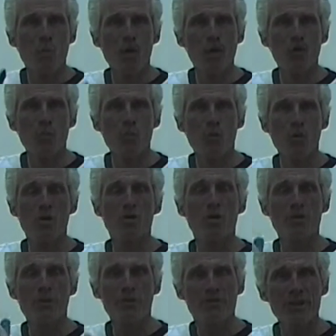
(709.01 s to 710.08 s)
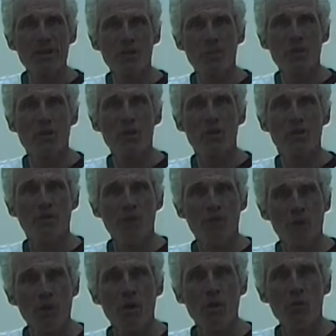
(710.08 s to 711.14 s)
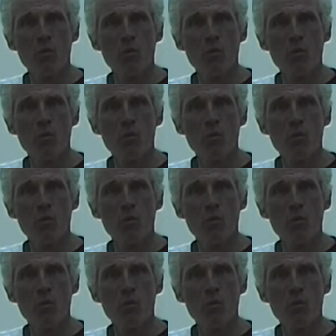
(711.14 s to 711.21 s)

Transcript: 1 wall, 3 wall, 4